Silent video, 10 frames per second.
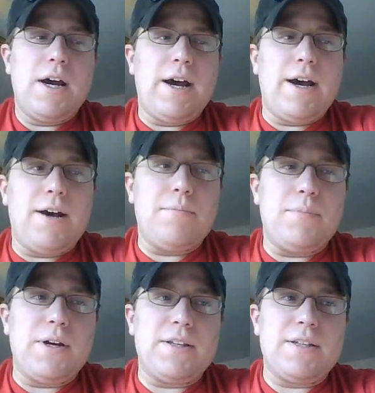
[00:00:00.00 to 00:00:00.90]

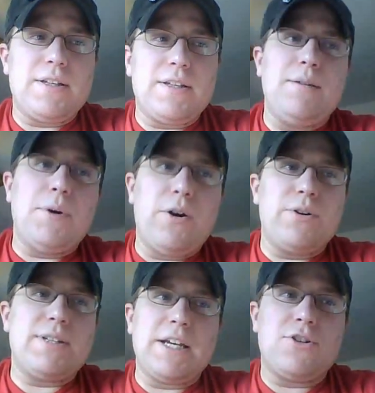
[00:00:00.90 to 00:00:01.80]
But Tebow
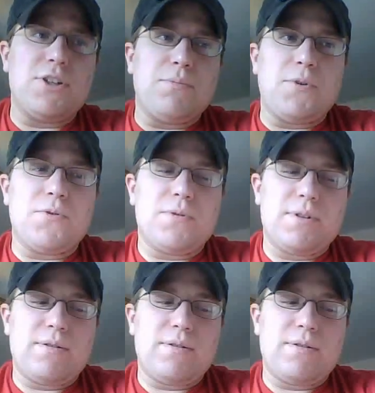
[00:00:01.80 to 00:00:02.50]
and Sanchez are both